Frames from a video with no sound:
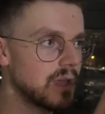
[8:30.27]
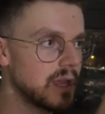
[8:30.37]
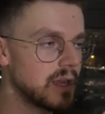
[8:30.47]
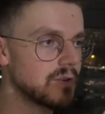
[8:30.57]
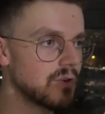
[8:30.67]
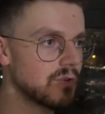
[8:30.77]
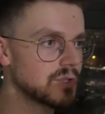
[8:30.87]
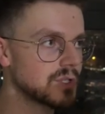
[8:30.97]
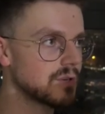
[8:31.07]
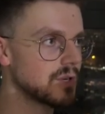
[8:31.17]
in
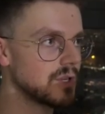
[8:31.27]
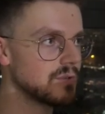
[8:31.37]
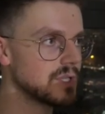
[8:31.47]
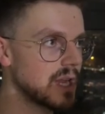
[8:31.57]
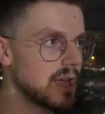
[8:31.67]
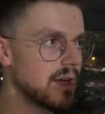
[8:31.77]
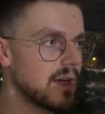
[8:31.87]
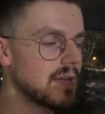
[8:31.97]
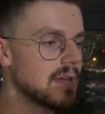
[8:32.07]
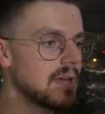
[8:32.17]
Cursor using
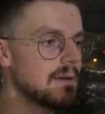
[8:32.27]
AI,